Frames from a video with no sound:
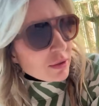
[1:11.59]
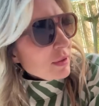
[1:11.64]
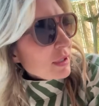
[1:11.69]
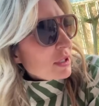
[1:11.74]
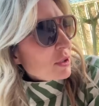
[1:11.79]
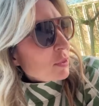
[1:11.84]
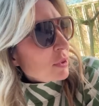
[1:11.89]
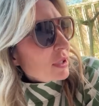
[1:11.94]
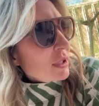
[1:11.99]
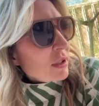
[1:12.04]

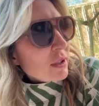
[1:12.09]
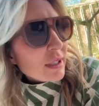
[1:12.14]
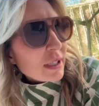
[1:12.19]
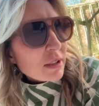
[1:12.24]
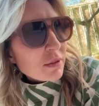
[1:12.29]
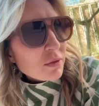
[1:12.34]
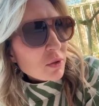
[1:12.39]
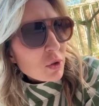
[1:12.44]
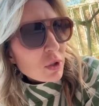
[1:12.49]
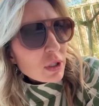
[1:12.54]
That's what they're
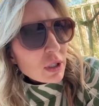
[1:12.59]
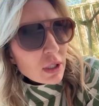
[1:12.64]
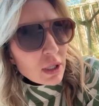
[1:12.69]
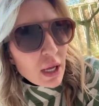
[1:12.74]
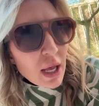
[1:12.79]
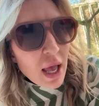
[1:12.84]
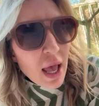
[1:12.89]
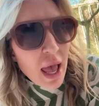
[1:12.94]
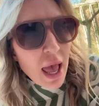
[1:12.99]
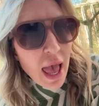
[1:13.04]
there for.
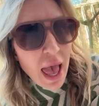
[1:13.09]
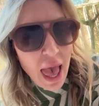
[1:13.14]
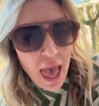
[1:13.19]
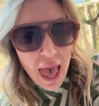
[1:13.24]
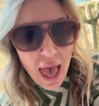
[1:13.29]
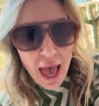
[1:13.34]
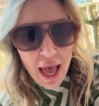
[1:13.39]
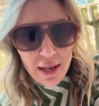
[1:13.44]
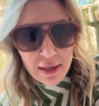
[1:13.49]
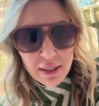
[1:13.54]

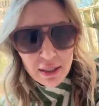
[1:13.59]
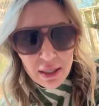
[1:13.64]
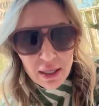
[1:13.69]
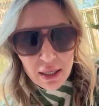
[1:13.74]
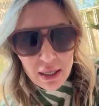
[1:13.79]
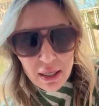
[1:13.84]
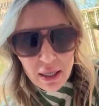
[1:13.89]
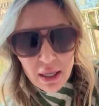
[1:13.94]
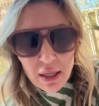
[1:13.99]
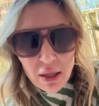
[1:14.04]
And
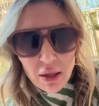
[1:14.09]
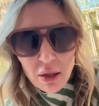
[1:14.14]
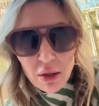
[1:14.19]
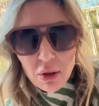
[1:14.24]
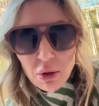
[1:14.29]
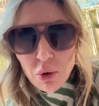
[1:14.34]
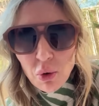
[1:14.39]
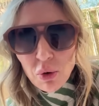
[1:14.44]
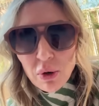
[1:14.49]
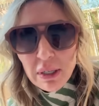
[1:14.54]

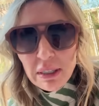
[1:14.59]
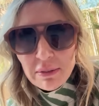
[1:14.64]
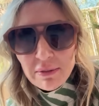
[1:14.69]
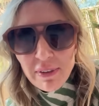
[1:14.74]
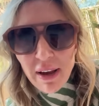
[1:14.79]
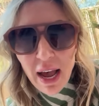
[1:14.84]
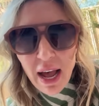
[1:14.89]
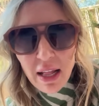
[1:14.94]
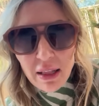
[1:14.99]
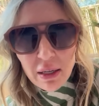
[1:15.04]
Lori
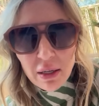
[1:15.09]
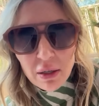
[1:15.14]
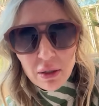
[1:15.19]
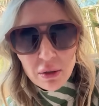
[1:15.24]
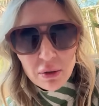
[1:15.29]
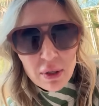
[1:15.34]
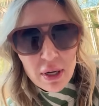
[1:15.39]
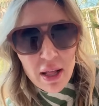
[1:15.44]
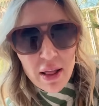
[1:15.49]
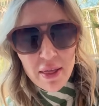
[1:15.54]

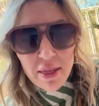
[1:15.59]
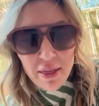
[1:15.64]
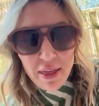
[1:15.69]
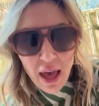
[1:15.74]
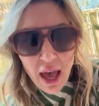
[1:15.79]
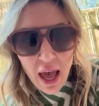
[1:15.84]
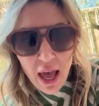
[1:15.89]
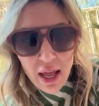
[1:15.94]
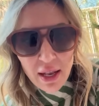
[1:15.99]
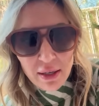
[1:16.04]
Vallow
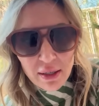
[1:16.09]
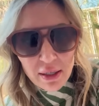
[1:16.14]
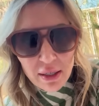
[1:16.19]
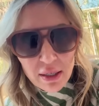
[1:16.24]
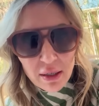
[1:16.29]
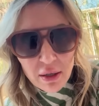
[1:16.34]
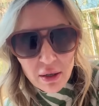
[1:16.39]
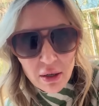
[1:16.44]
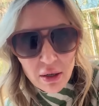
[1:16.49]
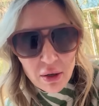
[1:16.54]
then
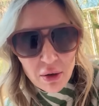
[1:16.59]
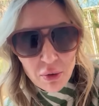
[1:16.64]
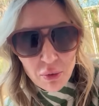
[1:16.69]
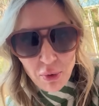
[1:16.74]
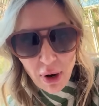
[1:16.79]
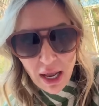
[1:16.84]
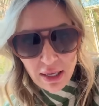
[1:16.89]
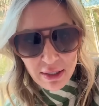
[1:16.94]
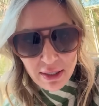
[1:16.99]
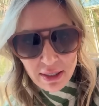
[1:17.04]

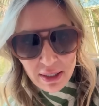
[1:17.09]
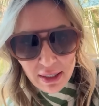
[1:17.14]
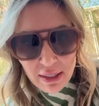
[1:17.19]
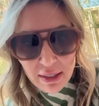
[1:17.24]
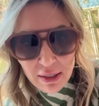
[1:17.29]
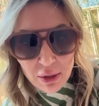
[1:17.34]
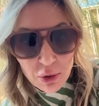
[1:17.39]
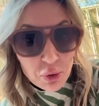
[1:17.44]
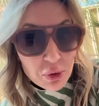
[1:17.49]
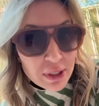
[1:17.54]
rested.
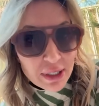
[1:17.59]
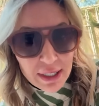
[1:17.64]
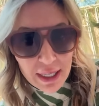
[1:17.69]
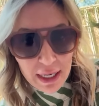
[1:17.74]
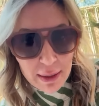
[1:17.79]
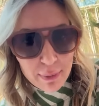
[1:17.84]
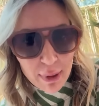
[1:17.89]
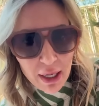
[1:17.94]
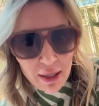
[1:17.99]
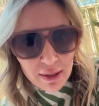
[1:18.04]
Lori
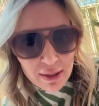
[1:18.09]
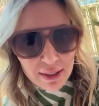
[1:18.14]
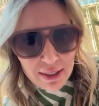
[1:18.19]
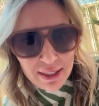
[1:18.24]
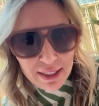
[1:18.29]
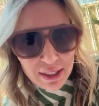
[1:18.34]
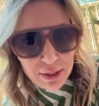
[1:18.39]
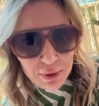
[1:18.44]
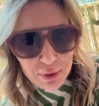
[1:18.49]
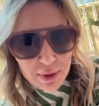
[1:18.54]
Daybell,
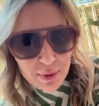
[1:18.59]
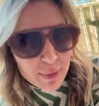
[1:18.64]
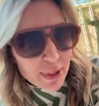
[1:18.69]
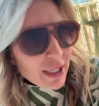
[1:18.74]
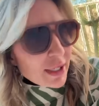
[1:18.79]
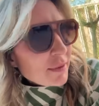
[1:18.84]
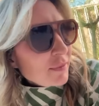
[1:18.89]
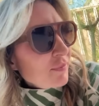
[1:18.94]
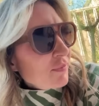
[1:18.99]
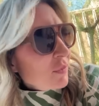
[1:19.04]
excuse
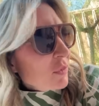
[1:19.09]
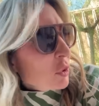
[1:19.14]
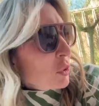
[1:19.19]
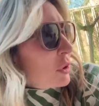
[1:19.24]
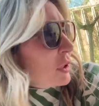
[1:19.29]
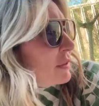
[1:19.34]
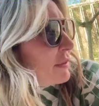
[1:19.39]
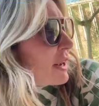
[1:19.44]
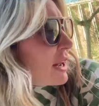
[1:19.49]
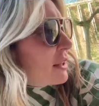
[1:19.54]
me.
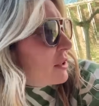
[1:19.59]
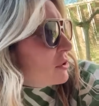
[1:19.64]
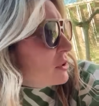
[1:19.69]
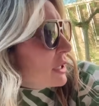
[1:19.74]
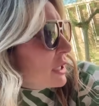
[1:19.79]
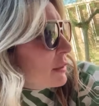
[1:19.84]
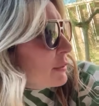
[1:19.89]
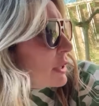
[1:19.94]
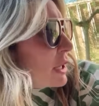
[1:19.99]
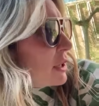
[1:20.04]
Lori Vallow
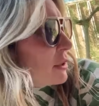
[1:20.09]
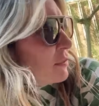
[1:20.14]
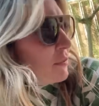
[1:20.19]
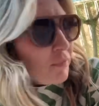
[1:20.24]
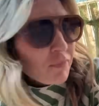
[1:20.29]
Daybell.